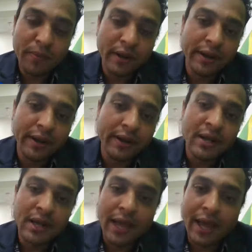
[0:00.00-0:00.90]
operate
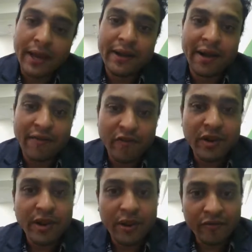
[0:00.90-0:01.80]
and in
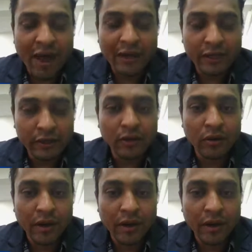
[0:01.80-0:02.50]
every factor